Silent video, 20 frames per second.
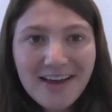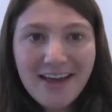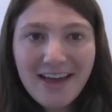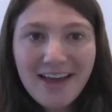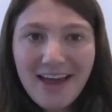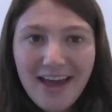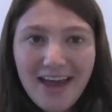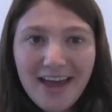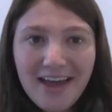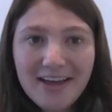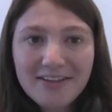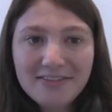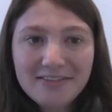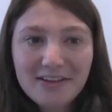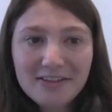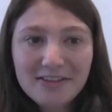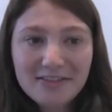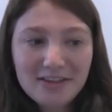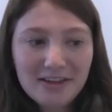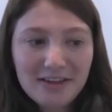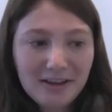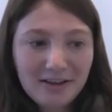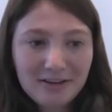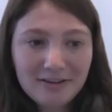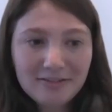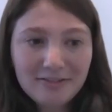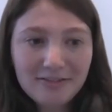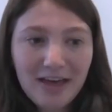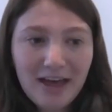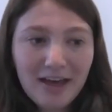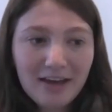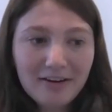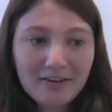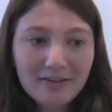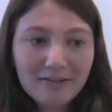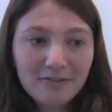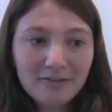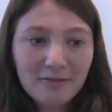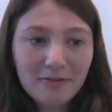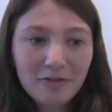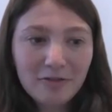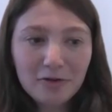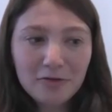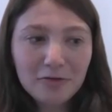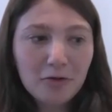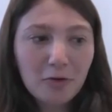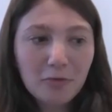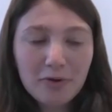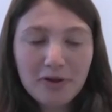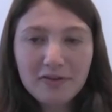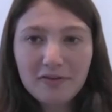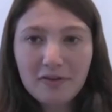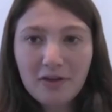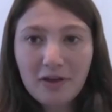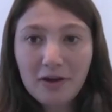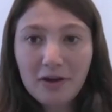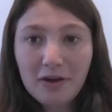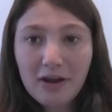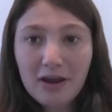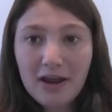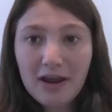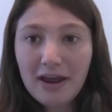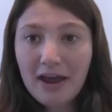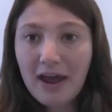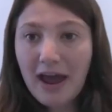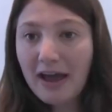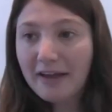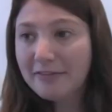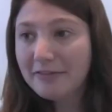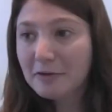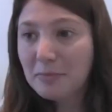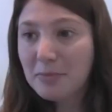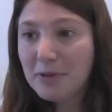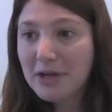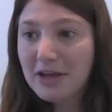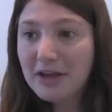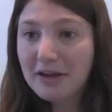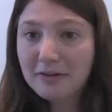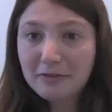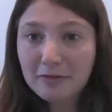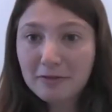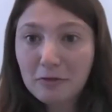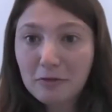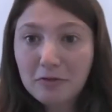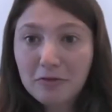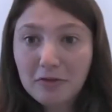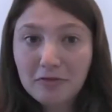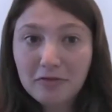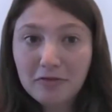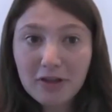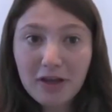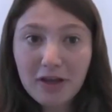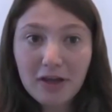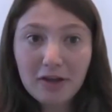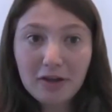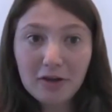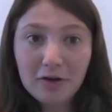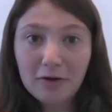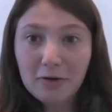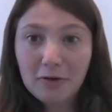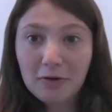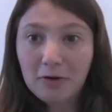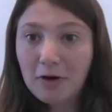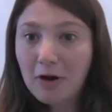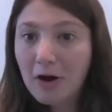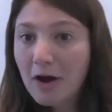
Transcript: And I think that there's no reason it has to be exclusively you're